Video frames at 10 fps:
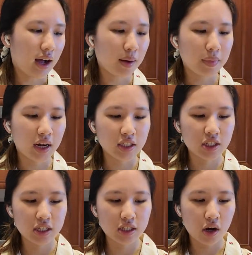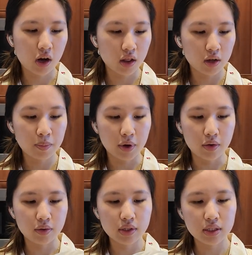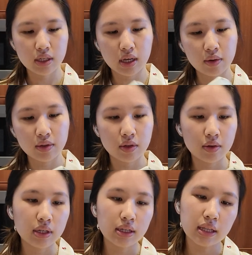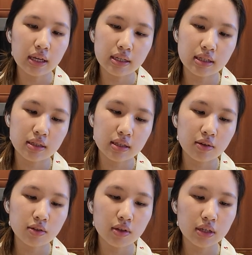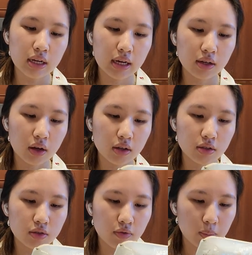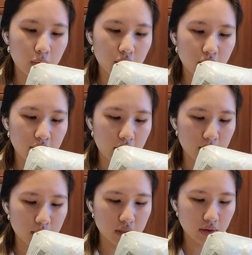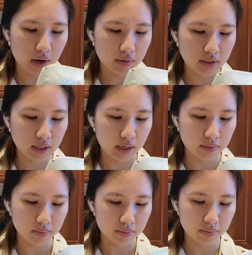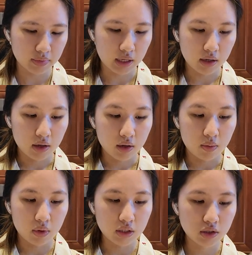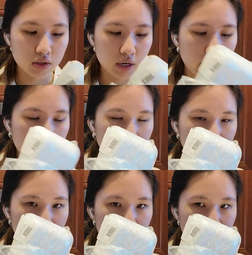Hamachi collarbones. It was only $9 for both of them. So I was like, well, let's try it.